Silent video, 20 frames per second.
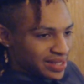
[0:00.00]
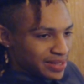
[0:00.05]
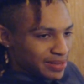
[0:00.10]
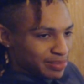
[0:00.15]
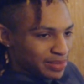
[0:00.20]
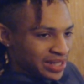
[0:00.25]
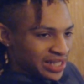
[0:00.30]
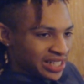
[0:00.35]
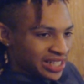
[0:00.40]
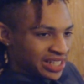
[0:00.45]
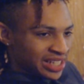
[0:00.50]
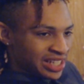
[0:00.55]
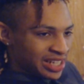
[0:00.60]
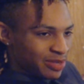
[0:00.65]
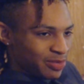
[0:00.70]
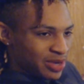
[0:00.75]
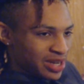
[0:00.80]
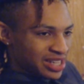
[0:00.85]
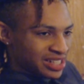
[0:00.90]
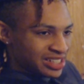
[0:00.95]
But uh,
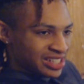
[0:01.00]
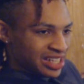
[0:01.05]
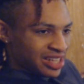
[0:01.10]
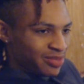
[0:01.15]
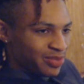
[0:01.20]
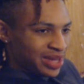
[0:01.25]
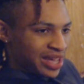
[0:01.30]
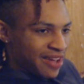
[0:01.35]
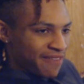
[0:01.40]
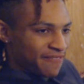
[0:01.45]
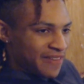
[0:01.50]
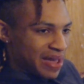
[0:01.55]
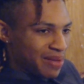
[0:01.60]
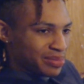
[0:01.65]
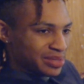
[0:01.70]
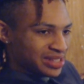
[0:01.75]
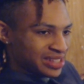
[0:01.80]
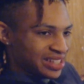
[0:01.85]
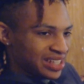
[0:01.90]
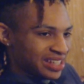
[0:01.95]
anyways, yeah, we got
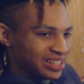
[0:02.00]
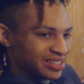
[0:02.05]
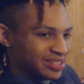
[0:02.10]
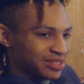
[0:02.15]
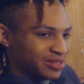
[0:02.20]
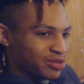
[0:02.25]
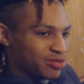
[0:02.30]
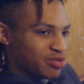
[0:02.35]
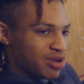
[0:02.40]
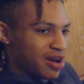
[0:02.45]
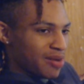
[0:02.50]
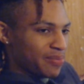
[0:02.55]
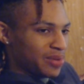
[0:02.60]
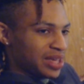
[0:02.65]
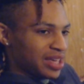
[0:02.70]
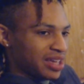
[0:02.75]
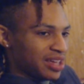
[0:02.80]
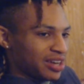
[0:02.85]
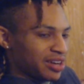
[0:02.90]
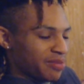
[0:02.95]
Famous Dex and YB
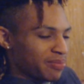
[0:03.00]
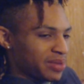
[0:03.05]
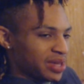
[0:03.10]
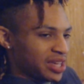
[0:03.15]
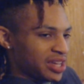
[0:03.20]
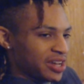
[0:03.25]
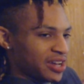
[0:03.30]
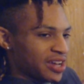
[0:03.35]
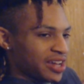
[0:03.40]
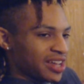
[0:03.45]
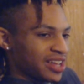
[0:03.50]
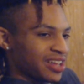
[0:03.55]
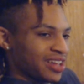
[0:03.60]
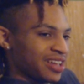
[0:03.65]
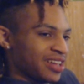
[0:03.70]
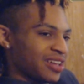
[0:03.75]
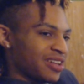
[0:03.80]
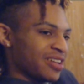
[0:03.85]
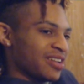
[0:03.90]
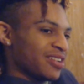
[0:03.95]
in the mirror.
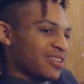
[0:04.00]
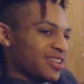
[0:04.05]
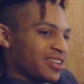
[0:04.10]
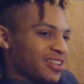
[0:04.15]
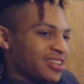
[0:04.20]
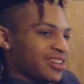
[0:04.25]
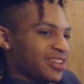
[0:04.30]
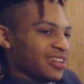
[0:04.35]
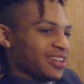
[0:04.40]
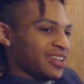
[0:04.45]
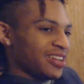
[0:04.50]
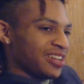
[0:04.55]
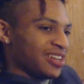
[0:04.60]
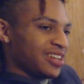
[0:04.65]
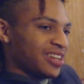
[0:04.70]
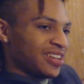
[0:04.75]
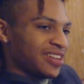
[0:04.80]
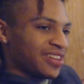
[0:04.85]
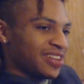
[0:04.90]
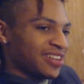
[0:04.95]
Uh,
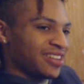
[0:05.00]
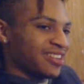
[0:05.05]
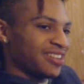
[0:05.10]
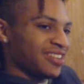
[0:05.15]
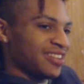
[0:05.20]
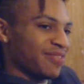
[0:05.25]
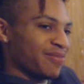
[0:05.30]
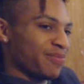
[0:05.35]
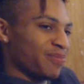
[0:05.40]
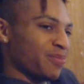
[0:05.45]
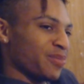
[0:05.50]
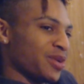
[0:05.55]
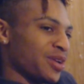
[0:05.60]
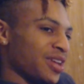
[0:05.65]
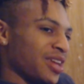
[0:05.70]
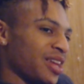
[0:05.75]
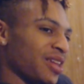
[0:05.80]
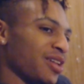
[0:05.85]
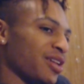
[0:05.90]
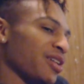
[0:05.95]
a,
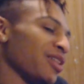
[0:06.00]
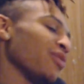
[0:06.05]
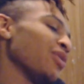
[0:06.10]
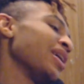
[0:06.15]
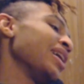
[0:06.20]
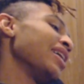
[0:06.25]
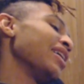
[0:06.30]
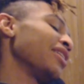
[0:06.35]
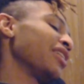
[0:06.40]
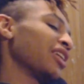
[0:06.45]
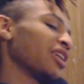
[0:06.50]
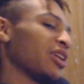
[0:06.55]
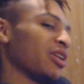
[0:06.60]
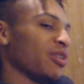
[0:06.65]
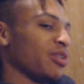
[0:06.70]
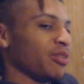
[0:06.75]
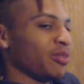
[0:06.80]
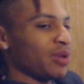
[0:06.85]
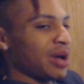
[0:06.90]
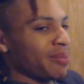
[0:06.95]
a while
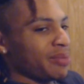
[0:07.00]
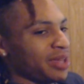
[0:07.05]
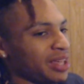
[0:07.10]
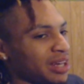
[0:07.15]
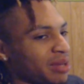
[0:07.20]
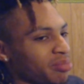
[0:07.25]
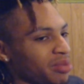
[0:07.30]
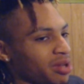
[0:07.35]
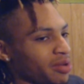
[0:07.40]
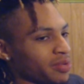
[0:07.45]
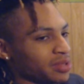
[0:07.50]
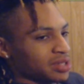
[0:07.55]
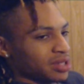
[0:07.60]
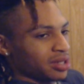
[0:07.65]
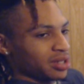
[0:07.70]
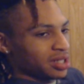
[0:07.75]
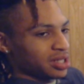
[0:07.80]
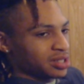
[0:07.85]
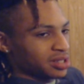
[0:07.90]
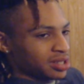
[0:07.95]
ago, YBN Nahmir was
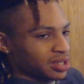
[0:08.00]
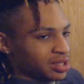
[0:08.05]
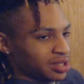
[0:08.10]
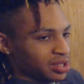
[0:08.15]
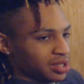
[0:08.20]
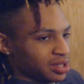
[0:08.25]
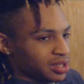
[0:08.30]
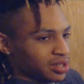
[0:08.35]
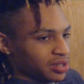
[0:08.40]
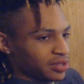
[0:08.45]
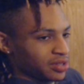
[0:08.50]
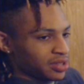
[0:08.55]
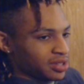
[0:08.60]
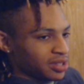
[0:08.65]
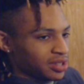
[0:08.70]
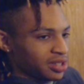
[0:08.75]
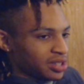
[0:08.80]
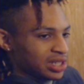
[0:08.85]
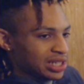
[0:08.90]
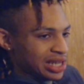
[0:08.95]
on his uh
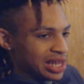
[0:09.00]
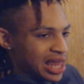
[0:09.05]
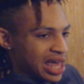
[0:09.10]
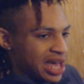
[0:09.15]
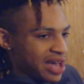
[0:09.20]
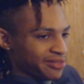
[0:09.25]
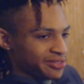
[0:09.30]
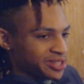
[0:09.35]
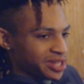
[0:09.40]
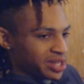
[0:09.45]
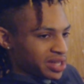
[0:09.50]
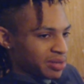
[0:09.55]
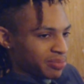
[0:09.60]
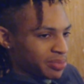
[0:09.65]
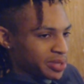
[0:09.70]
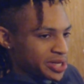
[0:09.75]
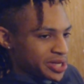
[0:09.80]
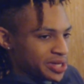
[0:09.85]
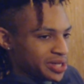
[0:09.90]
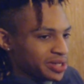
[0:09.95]
live talking
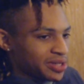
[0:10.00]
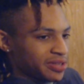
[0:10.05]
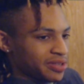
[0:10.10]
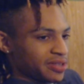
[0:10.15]
about